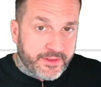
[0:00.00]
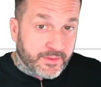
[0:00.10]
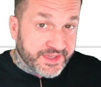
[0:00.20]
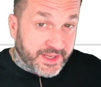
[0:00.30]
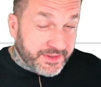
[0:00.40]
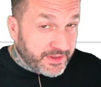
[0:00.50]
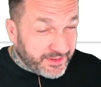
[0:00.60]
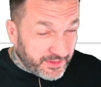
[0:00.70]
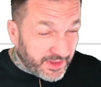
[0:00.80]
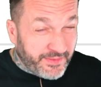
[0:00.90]
the results are
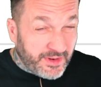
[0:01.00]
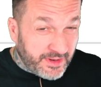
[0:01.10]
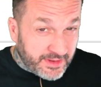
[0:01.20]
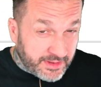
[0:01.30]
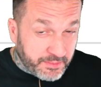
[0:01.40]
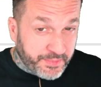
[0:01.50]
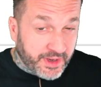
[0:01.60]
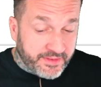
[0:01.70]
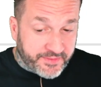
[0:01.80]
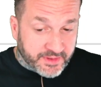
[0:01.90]
delivered,
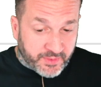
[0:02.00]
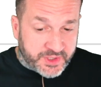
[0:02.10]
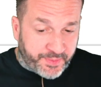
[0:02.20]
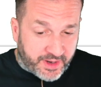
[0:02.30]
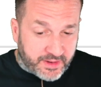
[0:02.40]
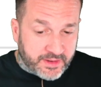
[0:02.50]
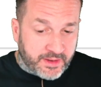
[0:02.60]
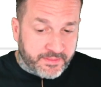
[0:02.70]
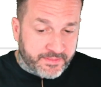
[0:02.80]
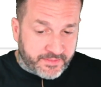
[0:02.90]
but for the most part,
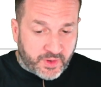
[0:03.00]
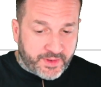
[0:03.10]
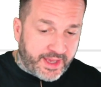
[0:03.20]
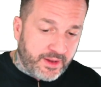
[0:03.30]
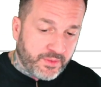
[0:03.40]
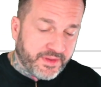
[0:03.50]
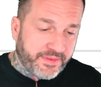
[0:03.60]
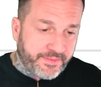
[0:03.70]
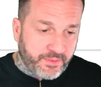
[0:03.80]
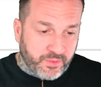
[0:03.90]
I'm okay
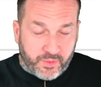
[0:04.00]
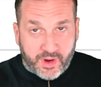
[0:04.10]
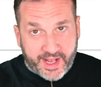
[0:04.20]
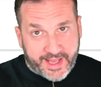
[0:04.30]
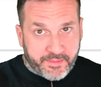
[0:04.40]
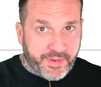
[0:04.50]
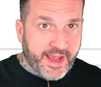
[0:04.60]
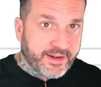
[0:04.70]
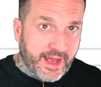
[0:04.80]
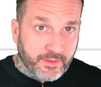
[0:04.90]
with what I get
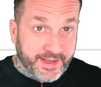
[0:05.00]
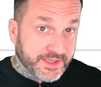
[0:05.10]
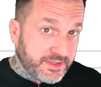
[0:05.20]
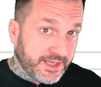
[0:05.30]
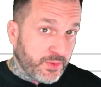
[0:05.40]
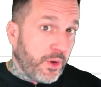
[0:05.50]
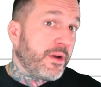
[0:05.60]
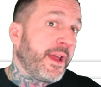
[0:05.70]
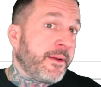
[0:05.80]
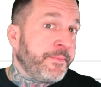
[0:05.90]
back now. Like, it's
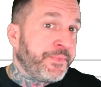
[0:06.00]
working,